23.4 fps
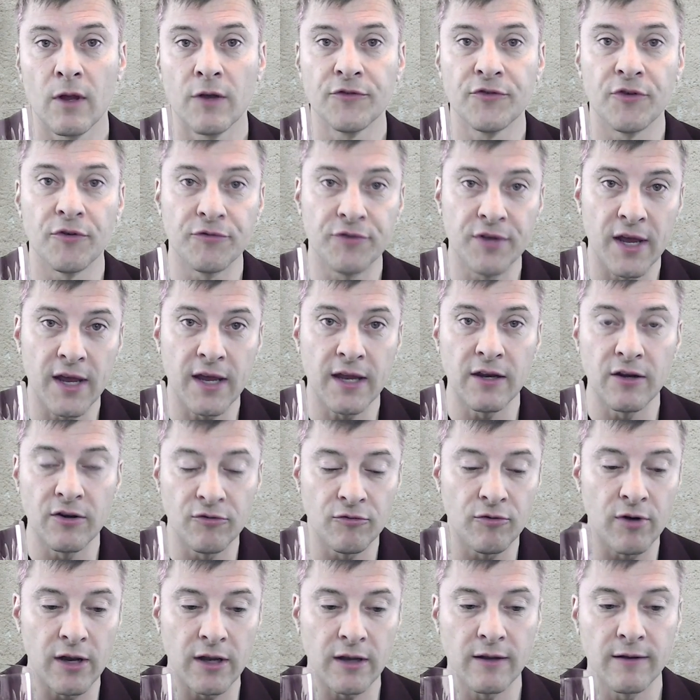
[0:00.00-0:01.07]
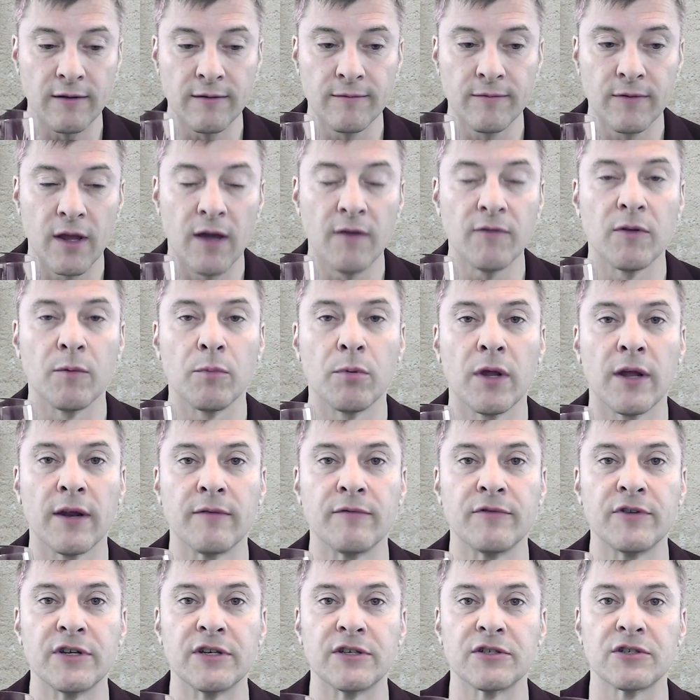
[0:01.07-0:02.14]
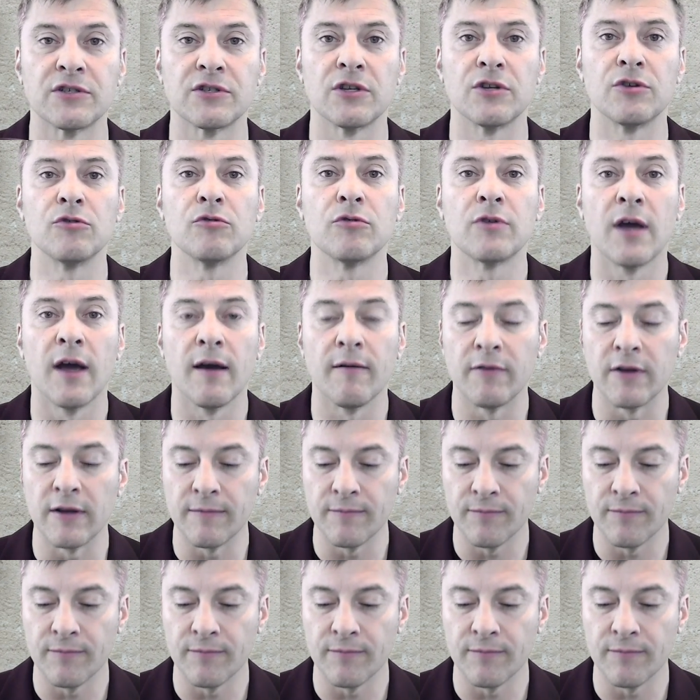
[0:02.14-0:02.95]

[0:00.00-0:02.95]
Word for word: So take, drink of the blood of Jesus, the new covenant.